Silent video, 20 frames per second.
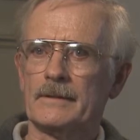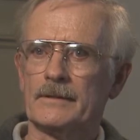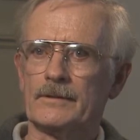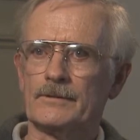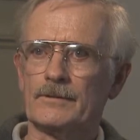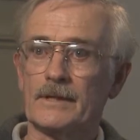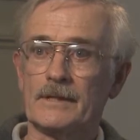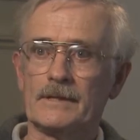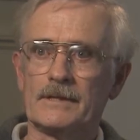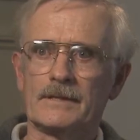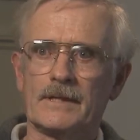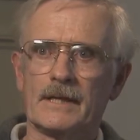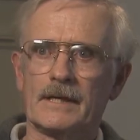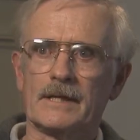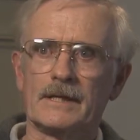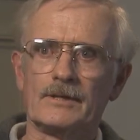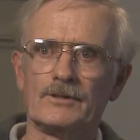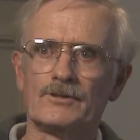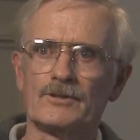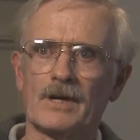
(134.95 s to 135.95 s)
Credit
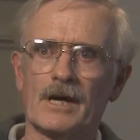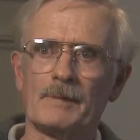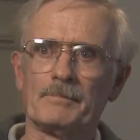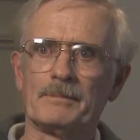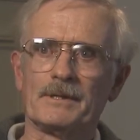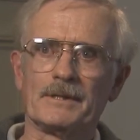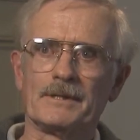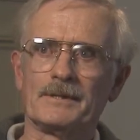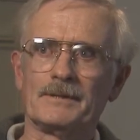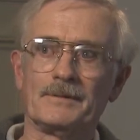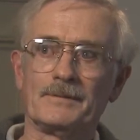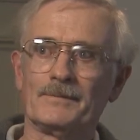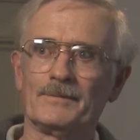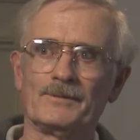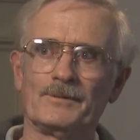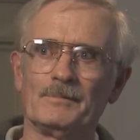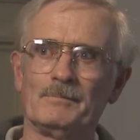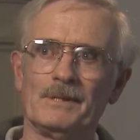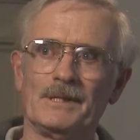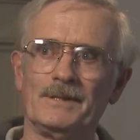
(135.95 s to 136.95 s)
card shopping
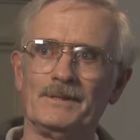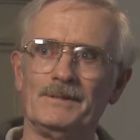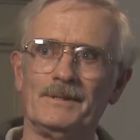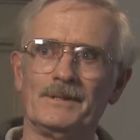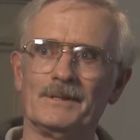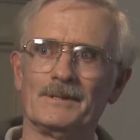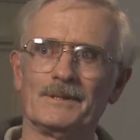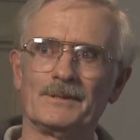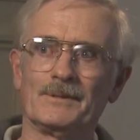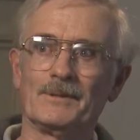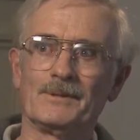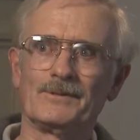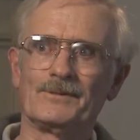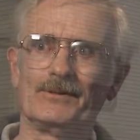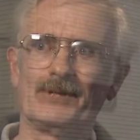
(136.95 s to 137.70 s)
was a big deal in those